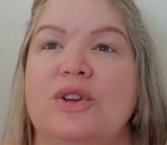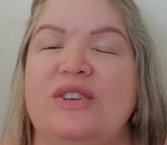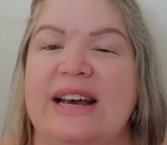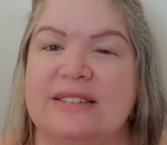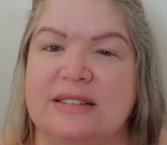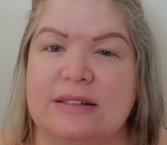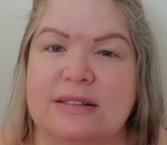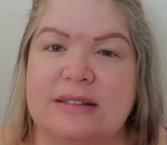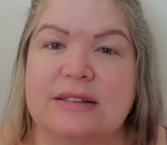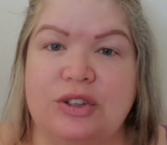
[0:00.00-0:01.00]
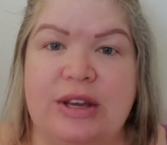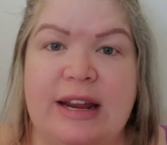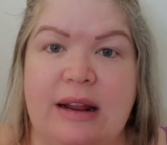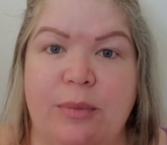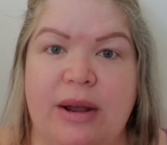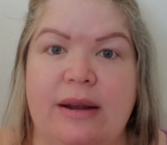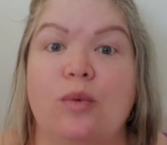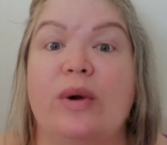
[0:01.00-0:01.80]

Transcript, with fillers: Dessa's zucchini bread,